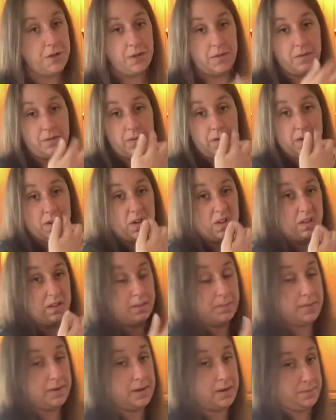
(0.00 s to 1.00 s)
you
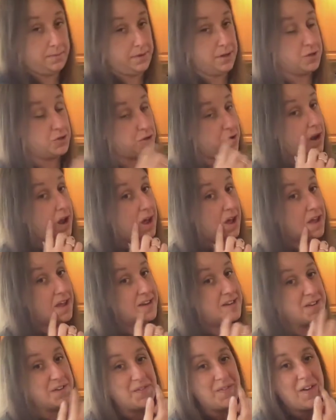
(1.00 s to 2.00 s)
I'm going to try
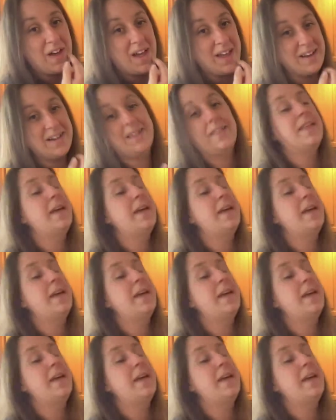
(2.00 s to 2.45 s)
to find